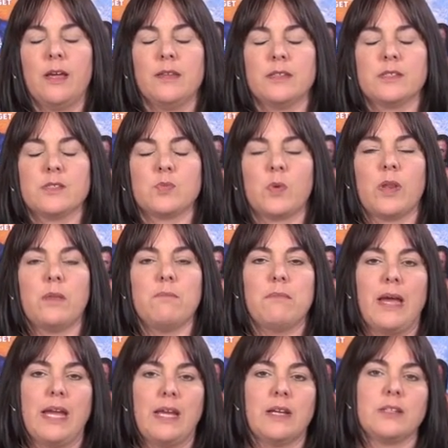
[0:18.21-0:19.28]
This is one of the
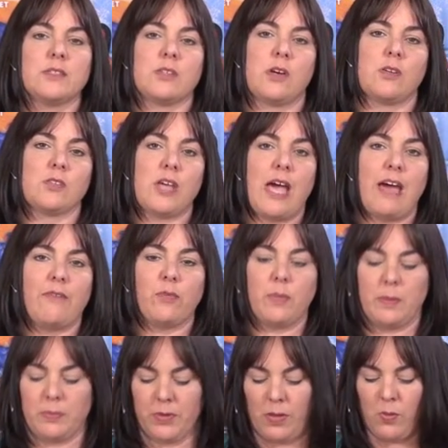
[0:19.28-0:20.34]
main concerns I have with
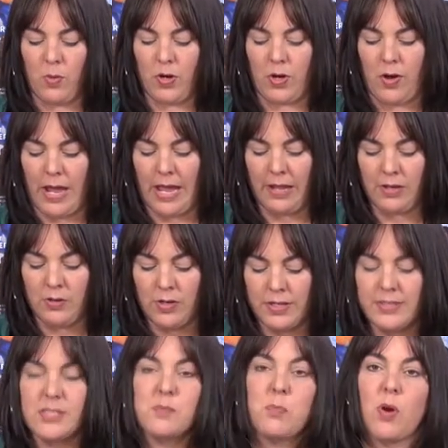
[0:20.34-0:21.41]
people. They want to know how you
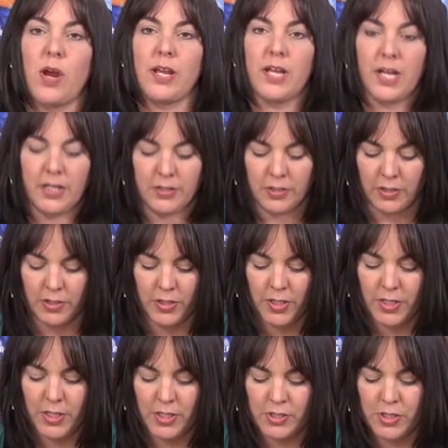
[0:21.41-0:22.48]
get this bright color
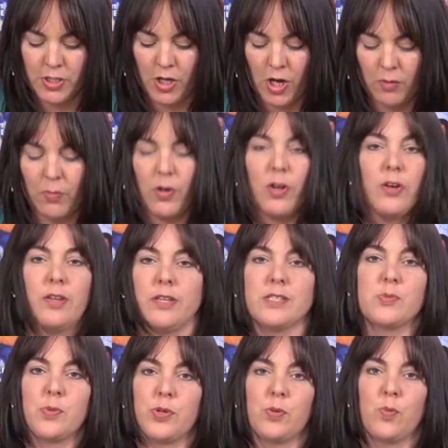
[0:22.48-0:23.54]
to not run onto
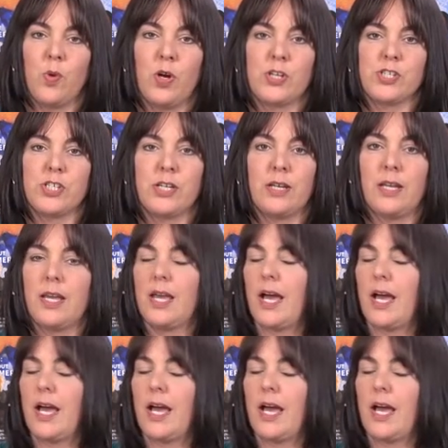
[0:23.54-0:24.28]
this when you're washing.